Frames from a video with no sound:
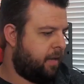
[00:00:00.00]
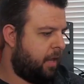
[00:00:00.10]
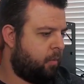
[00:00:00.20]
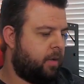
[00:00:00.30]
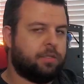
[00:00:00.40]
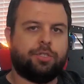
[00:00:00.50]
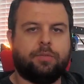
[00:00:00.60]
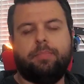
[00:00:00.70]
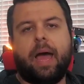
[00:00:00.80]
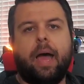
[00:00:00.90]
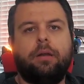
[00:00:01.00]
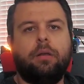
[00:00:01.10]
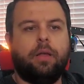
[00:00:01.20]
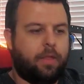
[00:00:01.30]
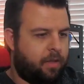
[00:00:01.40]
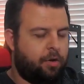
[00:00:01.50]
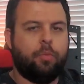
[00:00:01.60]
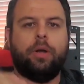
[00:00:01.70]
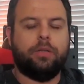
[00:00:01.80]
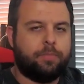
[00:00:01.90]
and then the other one's just bad, and then the
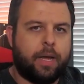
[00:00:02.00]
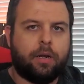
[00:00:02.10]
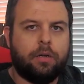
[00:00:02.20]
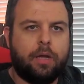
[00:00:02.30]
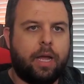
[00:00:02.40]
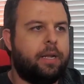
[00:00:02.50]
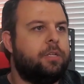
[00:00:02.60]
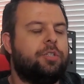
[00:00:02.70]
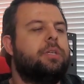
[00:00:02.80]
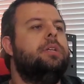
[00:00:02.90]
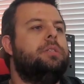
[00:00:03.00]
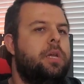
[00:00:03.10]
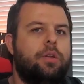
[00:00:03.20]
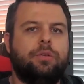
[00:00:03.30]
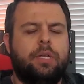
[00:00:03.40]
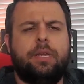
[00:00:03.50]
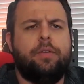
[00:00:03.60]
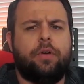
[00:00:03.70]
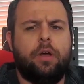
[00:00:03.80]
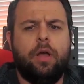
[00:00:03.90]
new one is better, and it just continues. It
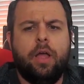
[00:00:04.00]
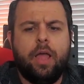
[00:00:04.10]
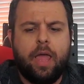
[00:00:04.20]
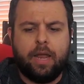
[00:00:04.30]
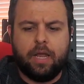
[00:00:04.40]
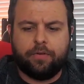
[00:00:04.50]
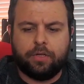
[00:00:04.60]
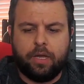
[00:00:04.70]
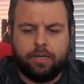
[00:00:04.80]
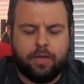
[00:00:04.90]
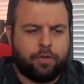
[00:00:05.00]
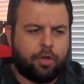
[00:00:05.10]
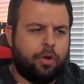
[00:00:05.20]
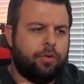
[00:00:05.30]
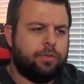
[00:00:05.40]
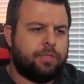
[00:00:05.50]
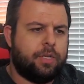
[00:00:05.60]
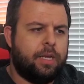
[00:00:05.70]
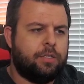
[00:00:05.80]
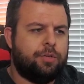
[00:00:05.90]
never
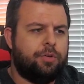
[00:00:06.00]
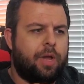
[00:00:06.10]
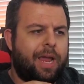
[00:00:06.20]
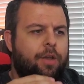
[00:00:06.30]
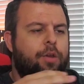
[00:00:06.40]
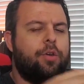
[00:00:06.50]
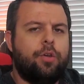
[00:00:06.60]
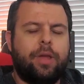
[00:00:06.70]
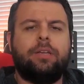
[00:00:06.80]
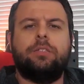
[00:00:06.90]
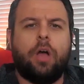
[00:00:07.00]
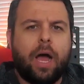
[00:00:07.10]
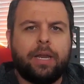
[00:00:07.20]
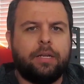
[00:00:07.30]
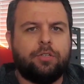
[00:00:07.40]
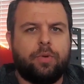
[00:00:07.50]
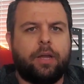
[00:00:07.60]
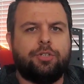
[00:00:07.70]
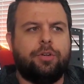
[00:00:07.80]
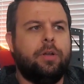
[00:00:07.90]
goes into a new exciting
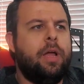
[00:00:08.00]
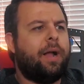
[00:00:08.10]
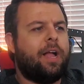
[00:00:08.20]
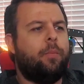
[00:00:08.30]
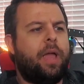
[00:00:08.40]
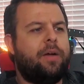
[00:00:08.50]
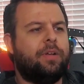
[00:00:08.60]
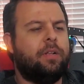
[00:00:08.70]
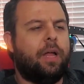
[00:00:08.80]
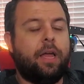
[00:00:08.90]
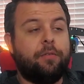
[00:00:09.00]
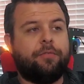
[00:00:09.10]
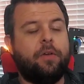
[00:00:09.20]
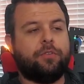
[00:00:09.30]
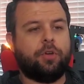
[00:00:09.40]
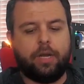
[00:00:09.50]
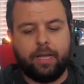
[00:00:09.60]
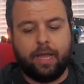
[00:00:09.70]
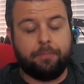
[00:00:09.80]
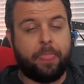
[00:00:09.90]
direction. Why can't we have a, like, if
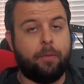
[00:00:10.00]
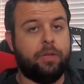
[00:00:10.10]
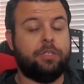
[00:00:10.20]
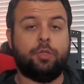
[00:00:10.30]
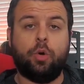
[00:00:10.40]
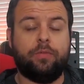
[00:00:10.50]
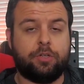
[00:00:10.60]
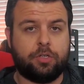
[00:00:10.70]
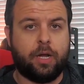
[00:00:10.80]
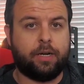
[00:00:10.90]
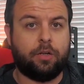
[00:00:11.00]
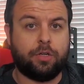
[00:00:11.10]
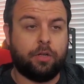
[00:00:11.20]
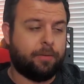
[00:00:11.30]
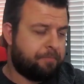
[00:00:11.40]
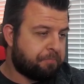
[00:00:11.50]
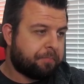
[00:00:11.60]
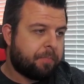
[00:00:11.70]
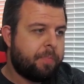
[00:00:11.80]
Sony again had released a $1,299